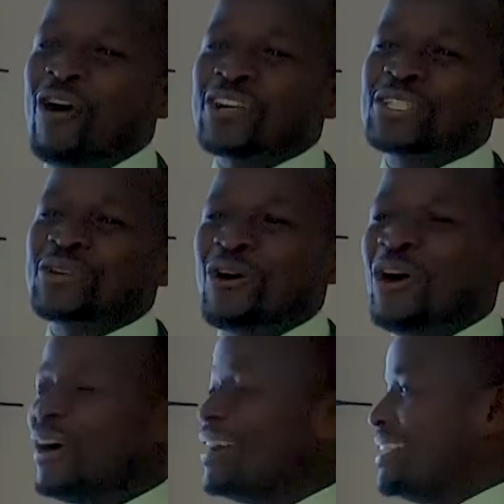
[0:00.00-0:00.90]
what you
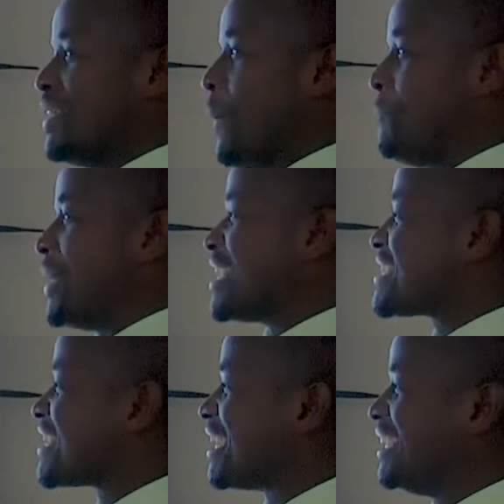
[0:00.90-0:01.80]
call
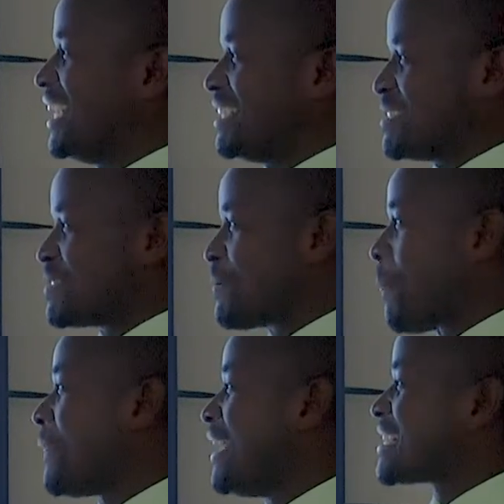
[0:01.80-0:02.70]
basic needs.
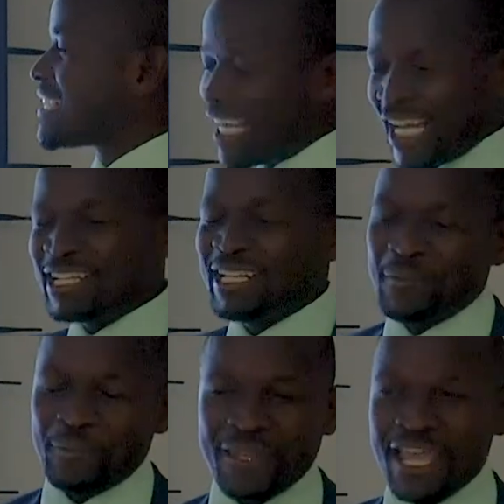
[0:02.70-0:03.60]

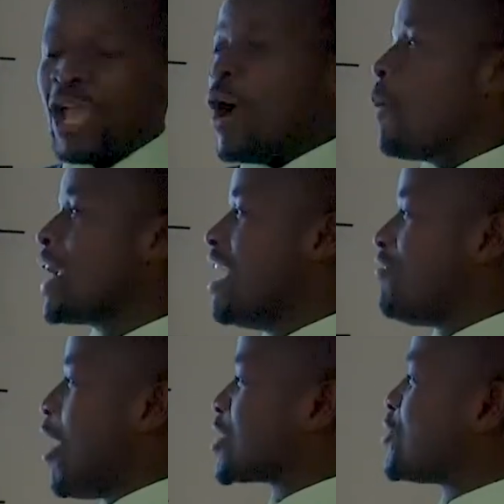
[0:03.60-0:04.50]
Secondly, we
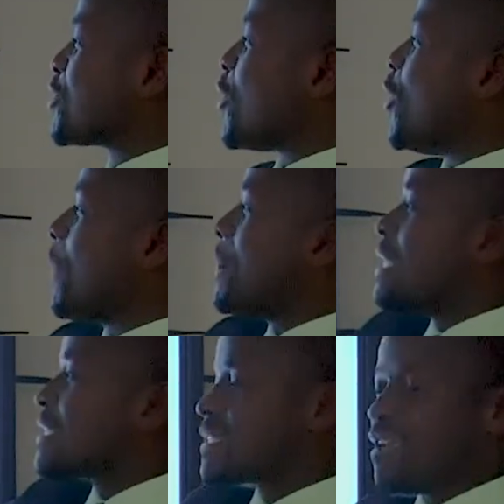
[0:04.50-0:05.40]
have what you
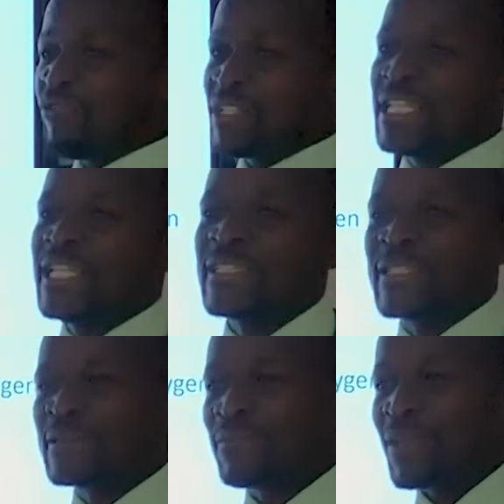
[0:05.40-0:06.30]
call safety
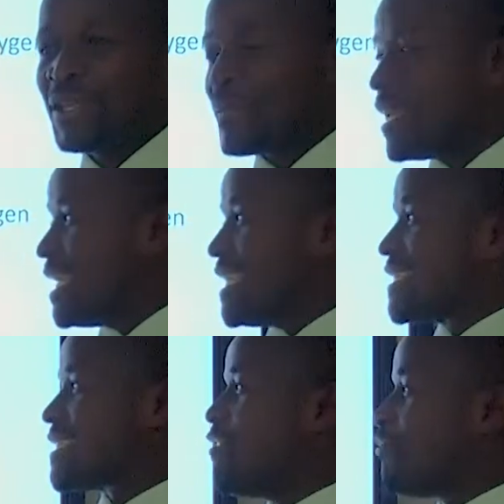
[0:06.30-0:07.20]
needs.
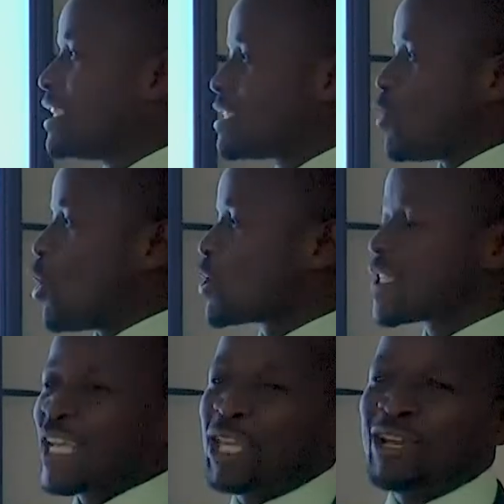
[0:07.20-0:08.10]
Safety or
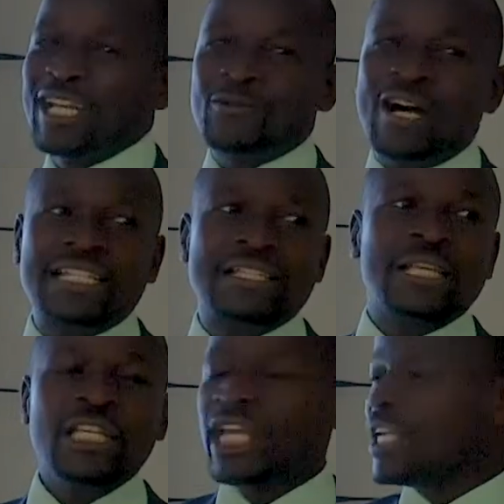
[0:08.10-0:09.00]
security
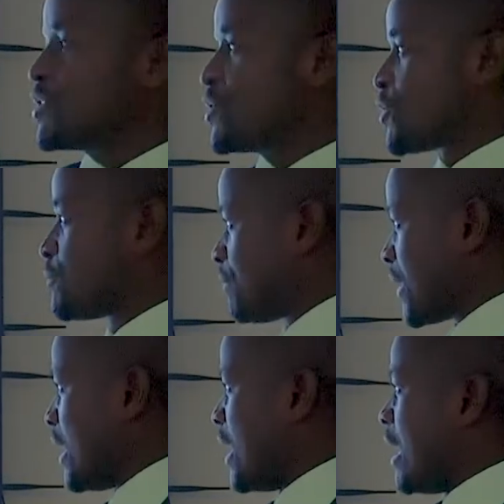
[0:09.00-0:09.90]
what? Needs.
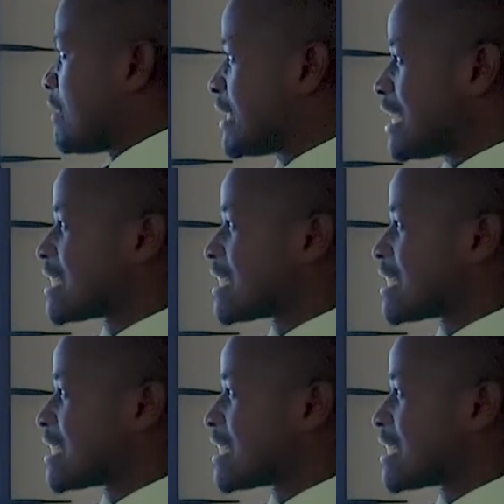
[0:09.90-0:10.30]
These